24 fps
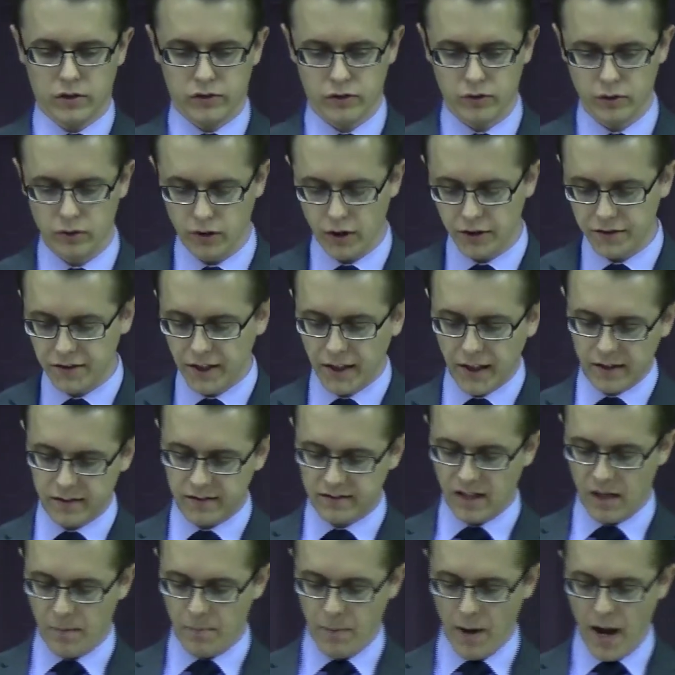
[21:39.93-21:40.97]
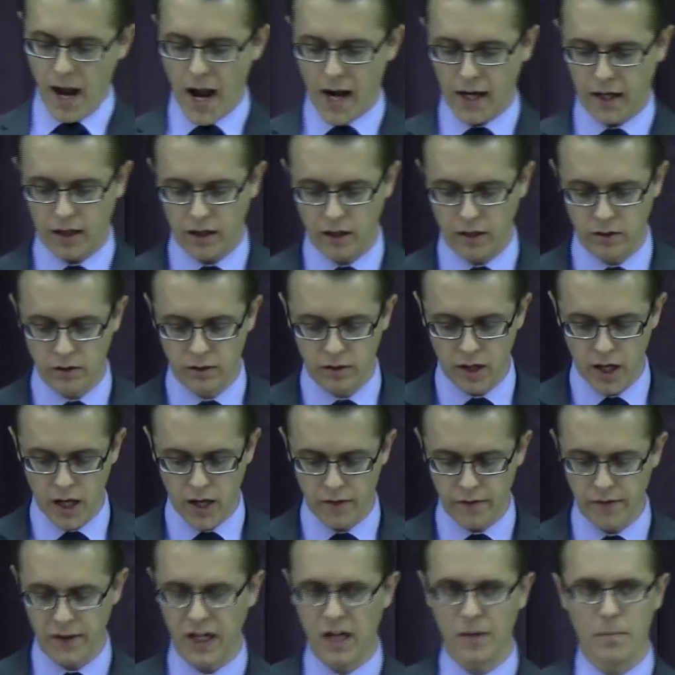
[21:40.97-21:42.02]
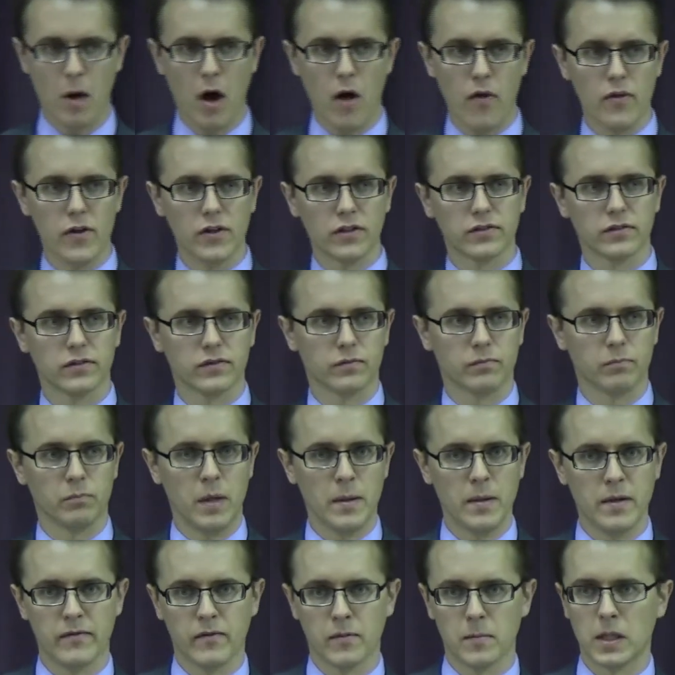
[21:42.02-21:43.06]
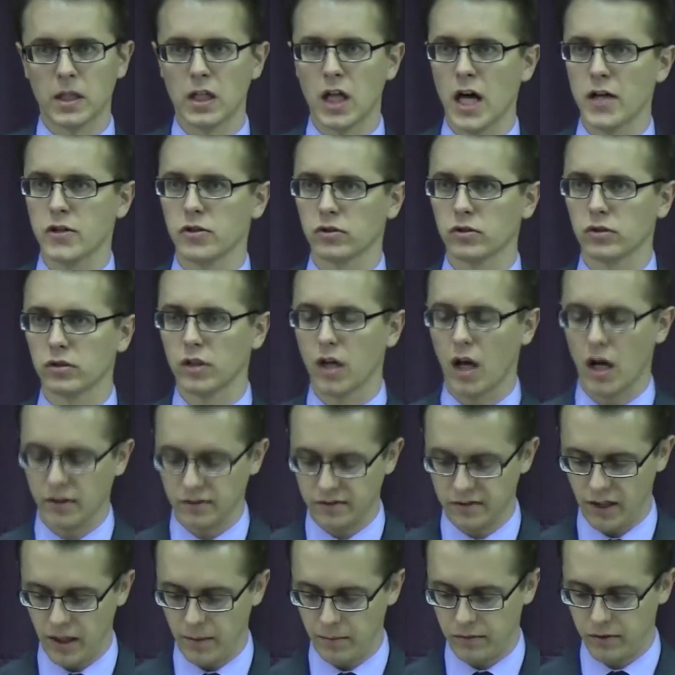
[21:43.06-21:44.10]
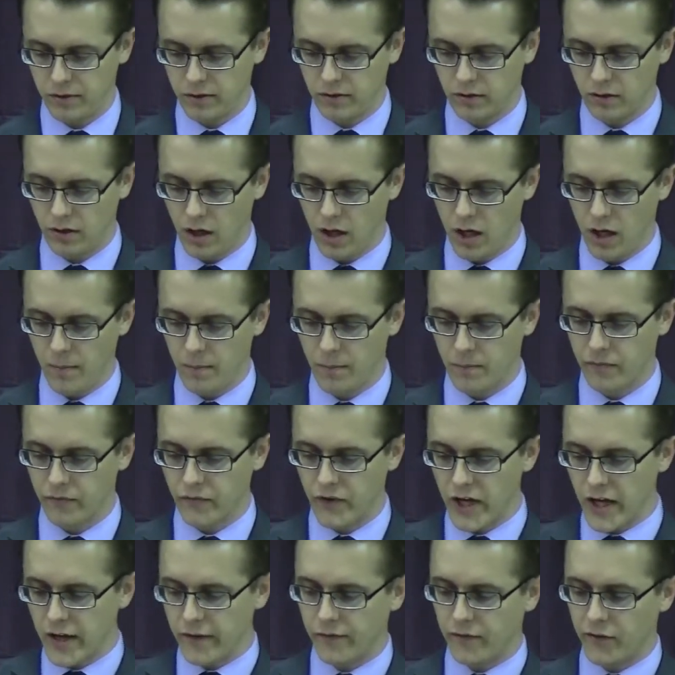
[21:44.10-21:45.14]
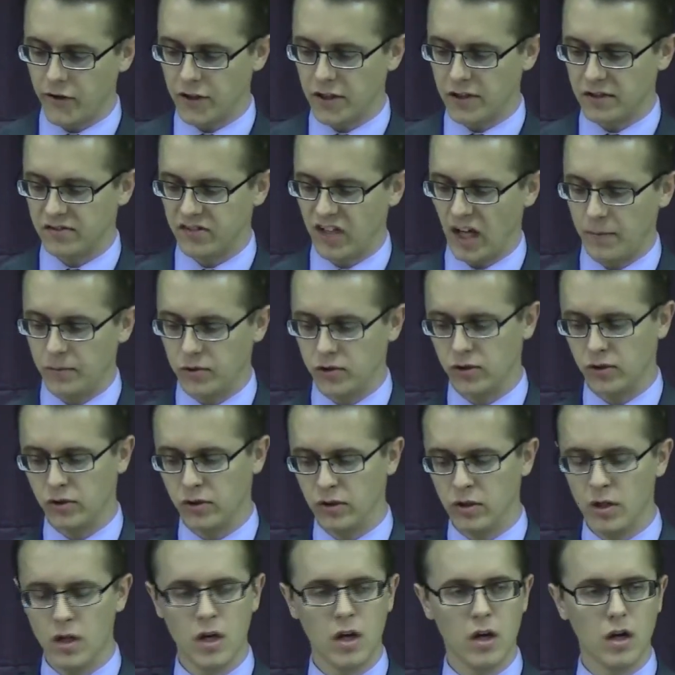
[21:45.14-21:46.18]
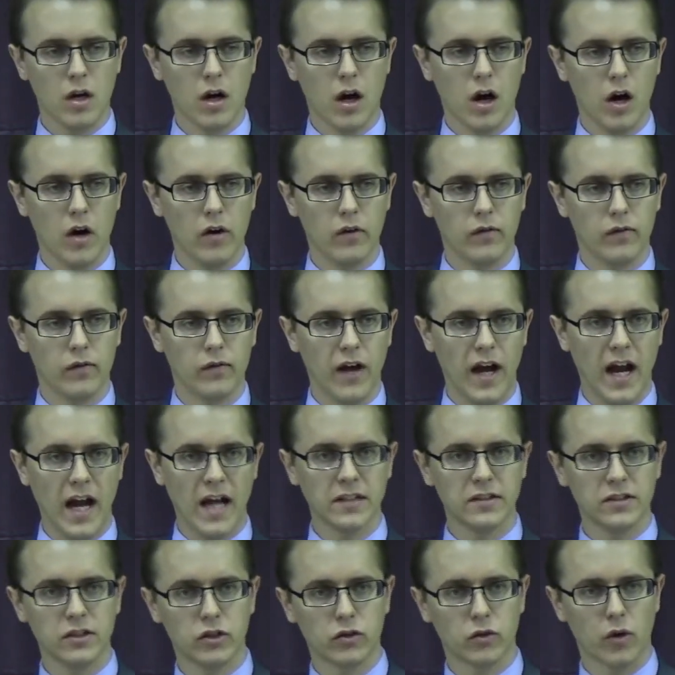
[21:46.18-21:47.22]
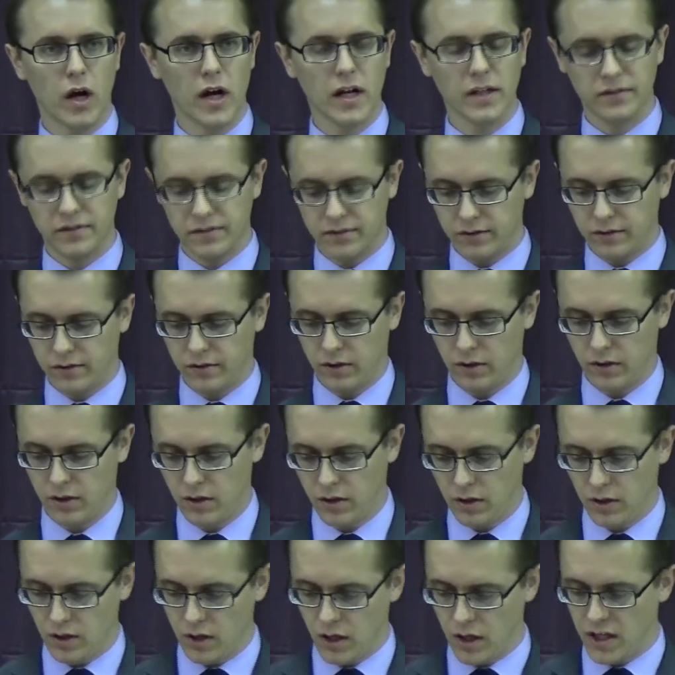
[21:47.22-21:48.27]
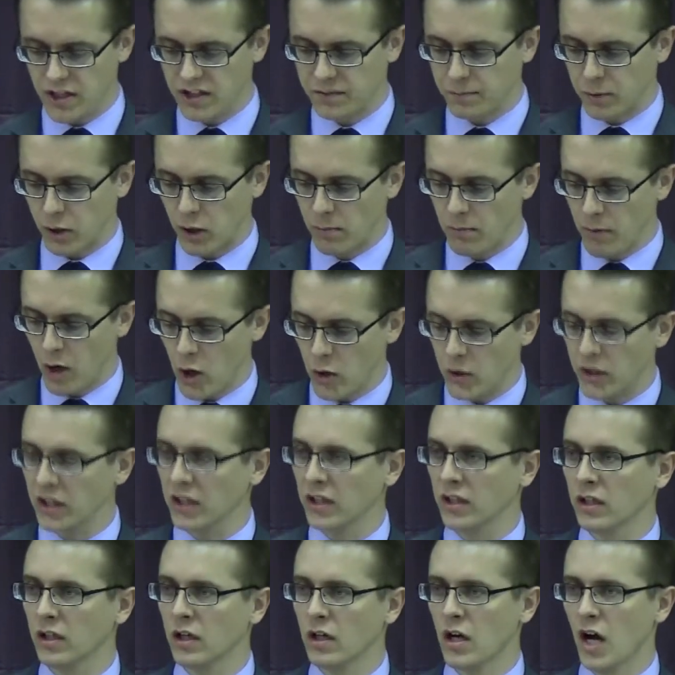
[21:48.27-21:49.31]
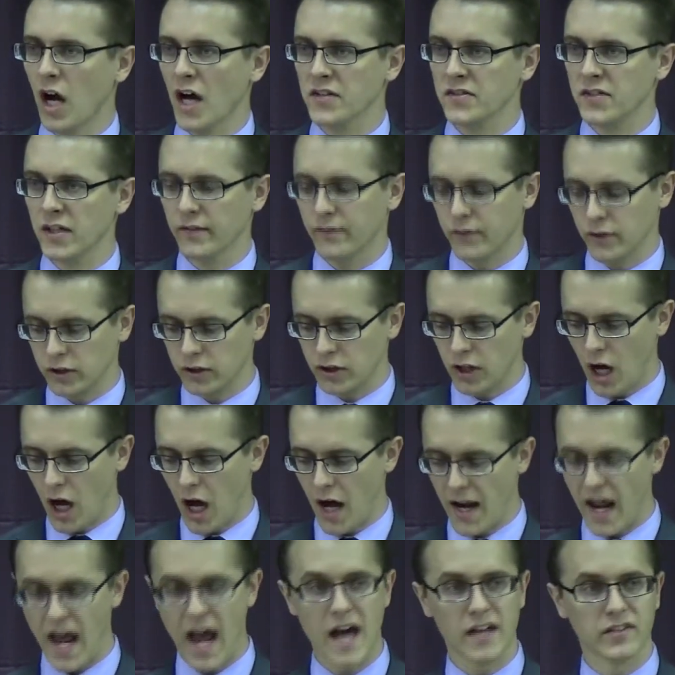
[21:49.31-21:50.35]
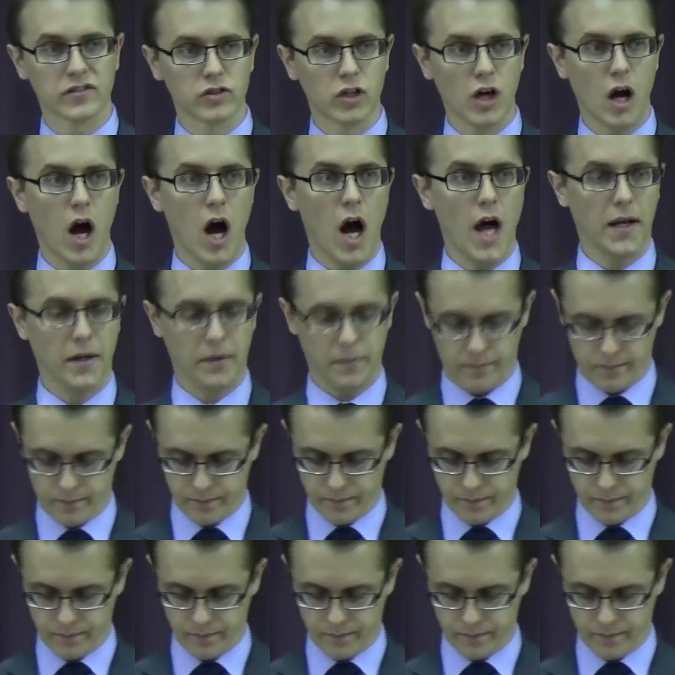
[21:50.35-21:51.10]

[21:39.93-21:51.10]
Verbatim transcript: So let's take a step back and, and think about this maybe from a logical concept. Um, if the deception of Antichrist is promoting a different God as God,